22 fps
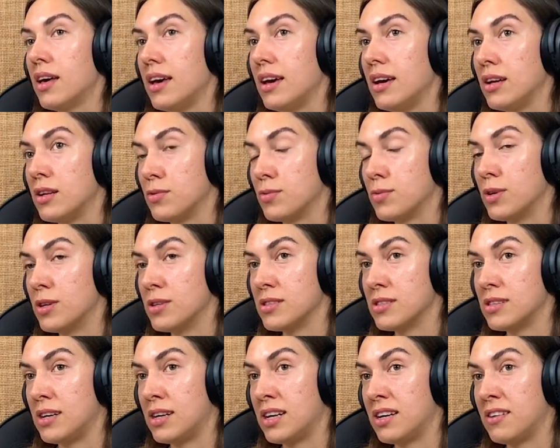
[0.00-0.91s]
it
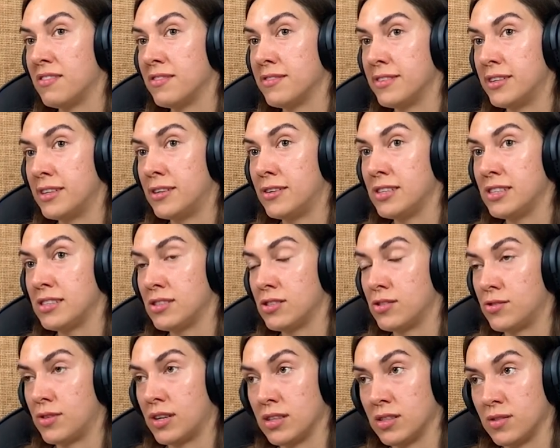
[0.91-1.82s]
was a very
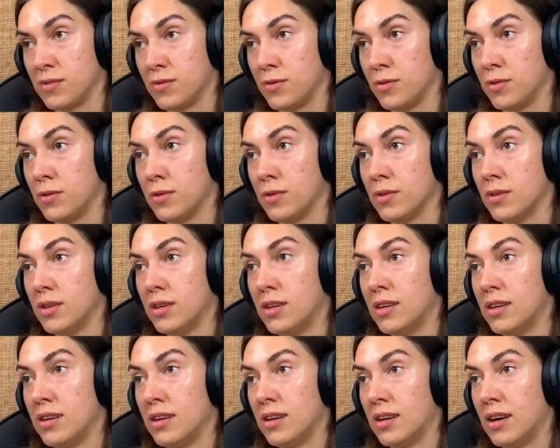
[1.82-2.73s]
stressful
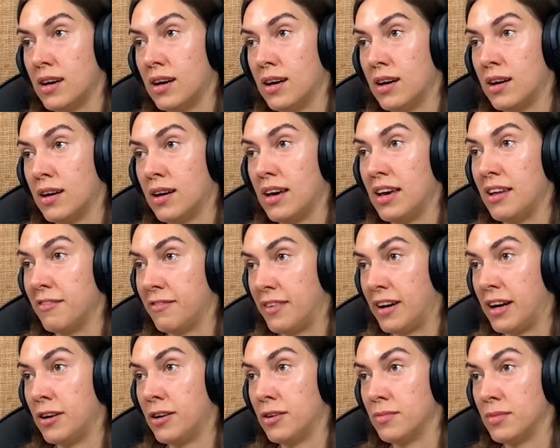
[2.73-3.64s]
uh,
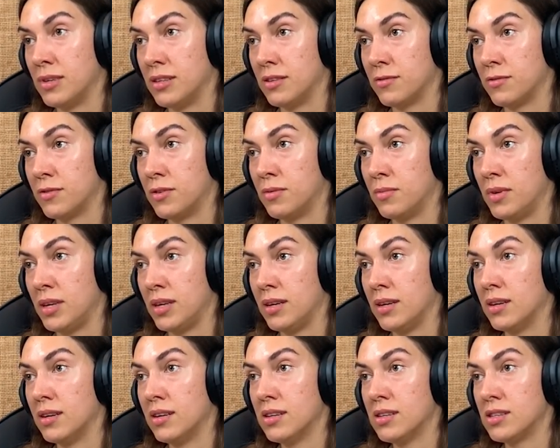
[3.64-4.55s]
environment for
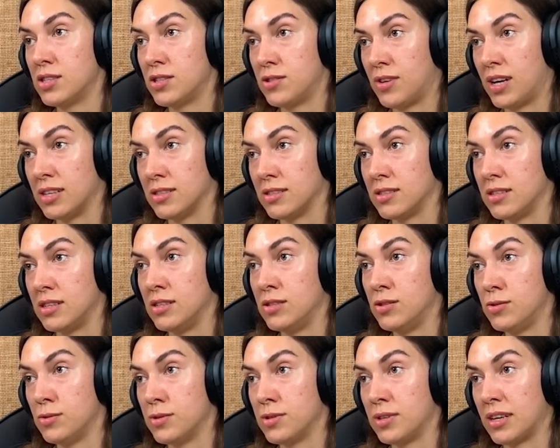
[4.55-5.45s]
me, stress
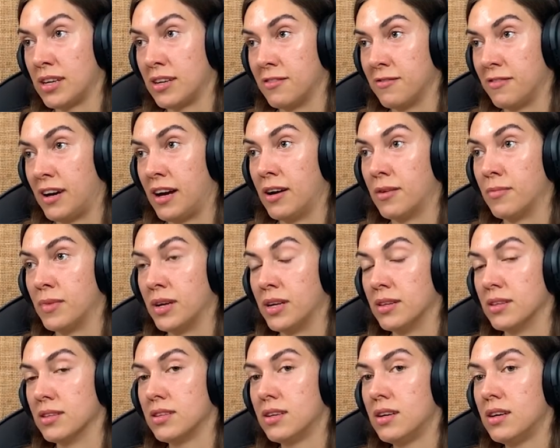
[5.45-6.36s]
inducing
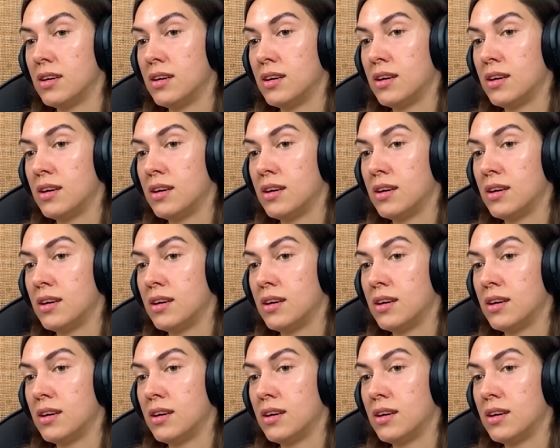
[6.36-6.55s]
environment.